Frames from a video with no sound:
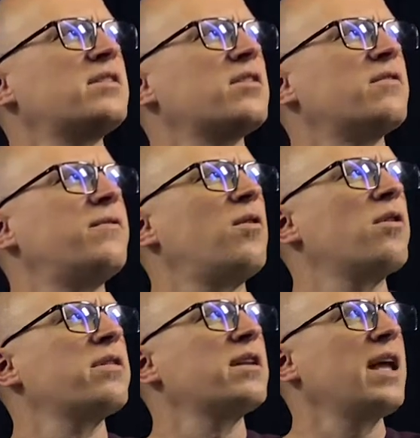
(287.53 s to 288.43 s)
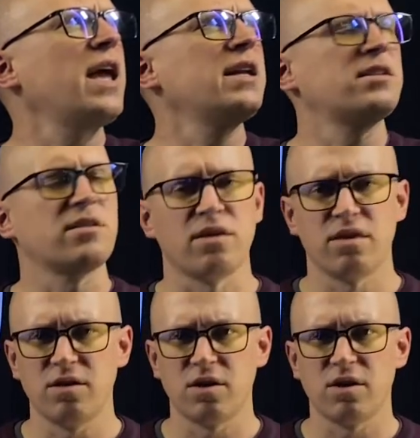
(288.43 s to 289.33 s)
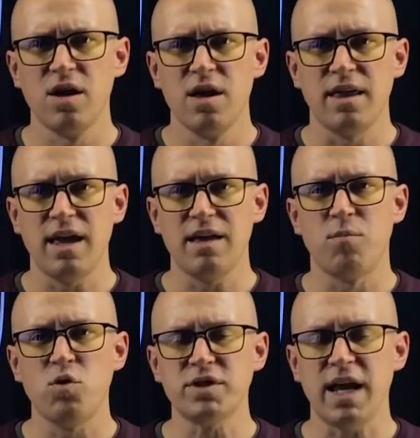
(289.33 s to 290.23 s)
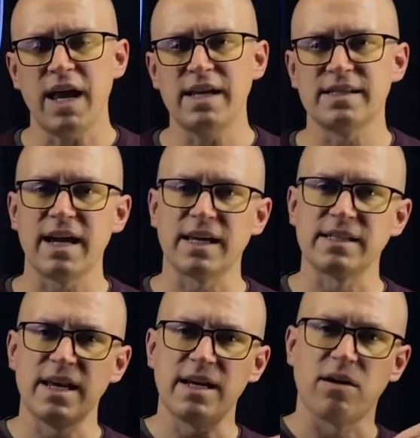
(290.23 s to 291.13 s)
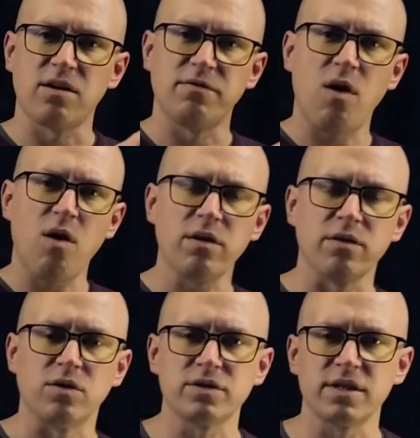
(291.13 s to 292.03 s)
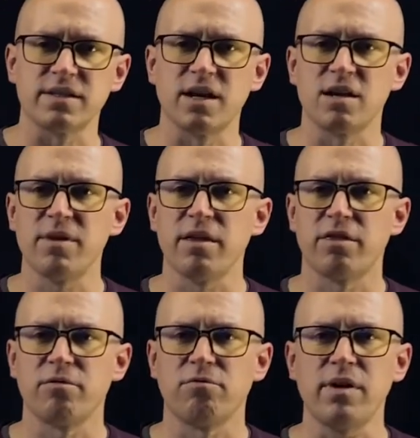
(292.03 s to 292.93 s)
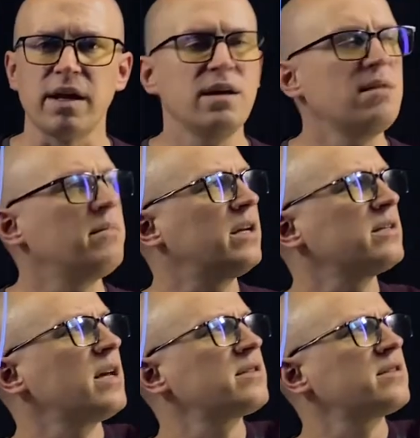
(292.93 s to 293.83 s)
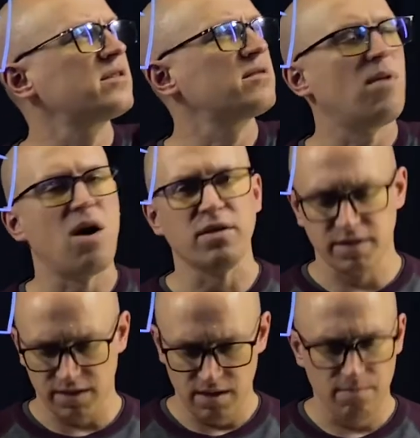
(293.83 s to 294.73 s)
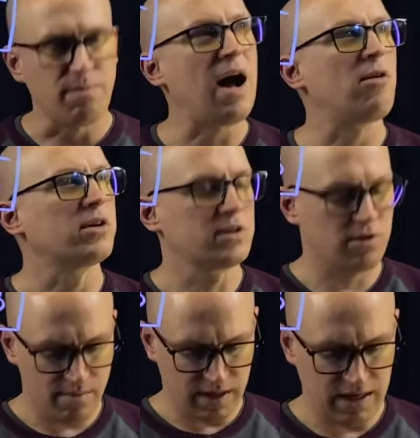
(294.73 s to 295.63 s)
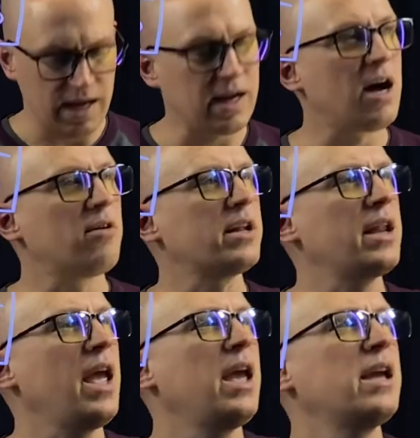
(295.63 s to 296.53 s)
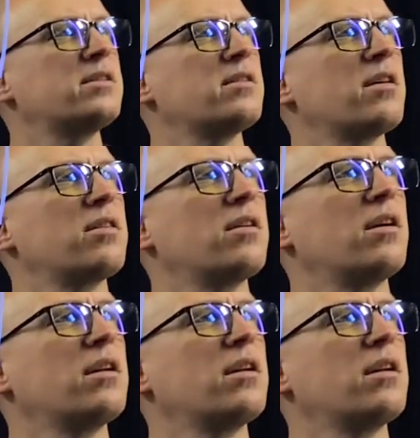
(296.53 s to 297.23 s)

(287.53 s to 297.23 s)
the 4th, and a to the 3rd, the most a's I can take out of all of those is going to be 3 because that's the smallest power. So I'm going to take out an a to the 3rd.